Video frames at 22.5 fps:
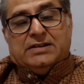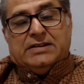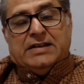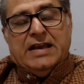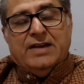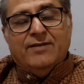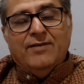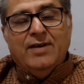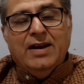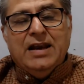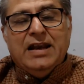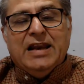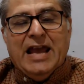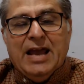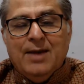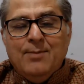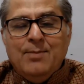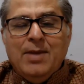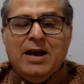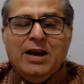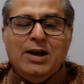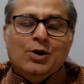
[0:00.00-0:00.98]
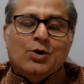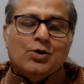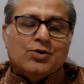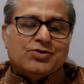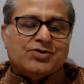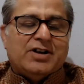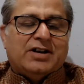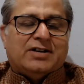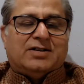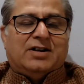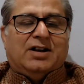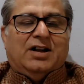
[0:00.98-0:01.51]
even layman knows
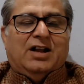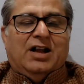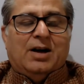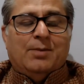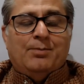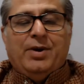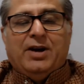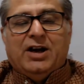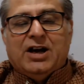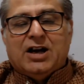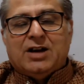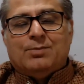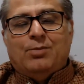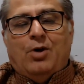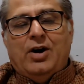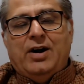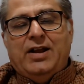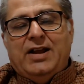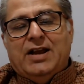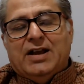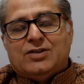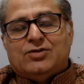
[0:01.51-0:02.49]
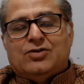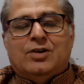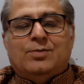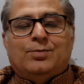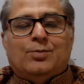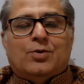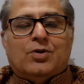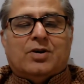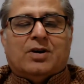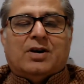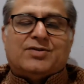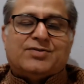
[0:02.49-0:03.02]
it. A bigger body has got
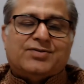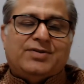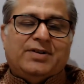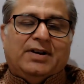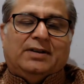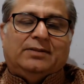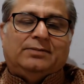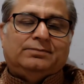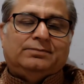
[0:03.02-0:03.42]
more inertia.